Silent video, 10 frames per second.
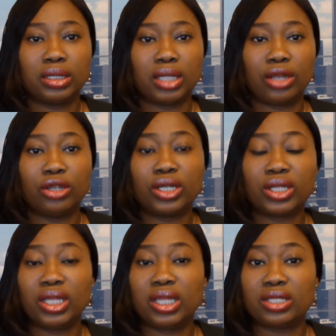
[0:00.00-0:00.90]
Another
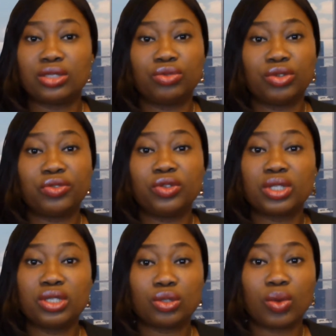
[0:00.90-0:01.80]
thing is
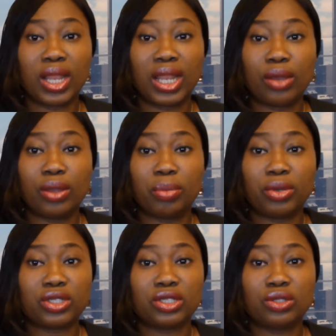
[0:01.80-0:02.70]
refusing to allow a
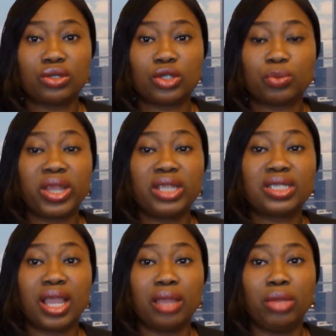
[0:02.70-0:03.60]
person to spend
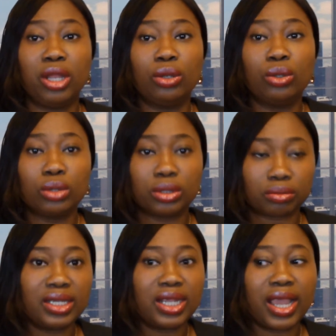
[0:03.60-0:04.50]
time alone.
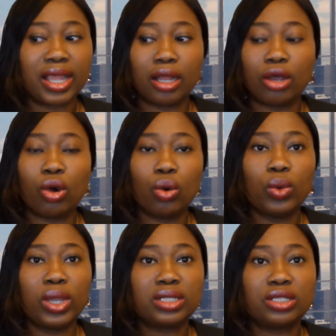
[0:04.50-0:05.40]
They are
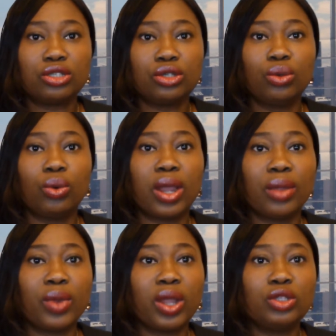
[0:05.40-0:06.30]
always, you know,
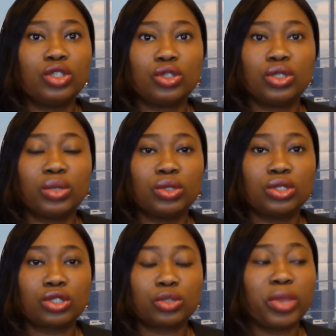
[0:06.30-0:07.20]
around you. They want
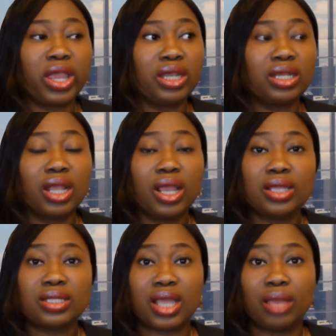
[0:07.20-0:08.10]
to spend
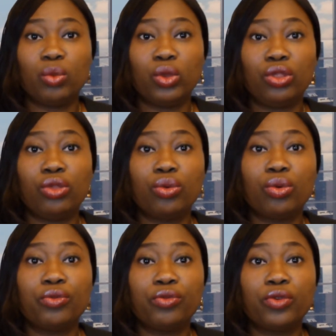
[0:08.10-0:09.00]
time with you
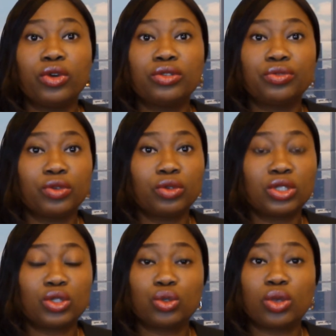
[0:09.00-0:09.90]
on phone for
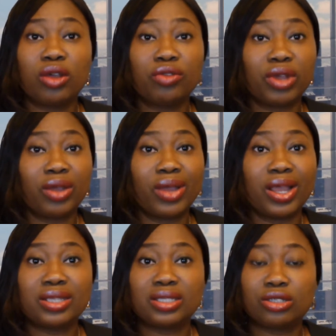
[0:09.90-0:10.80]
12
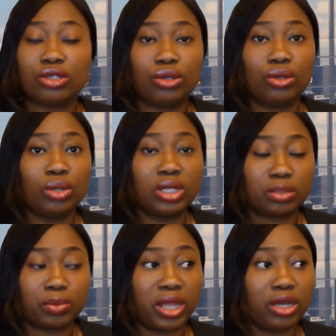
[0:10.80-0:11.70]
hours. You know, they
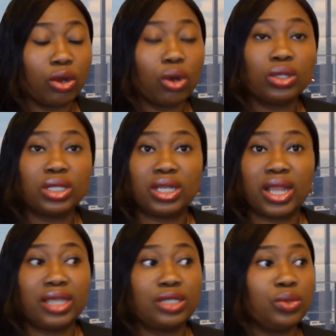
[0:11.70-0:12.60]
spend all the
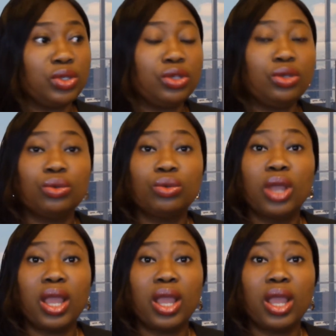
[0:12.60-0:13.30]
night with you,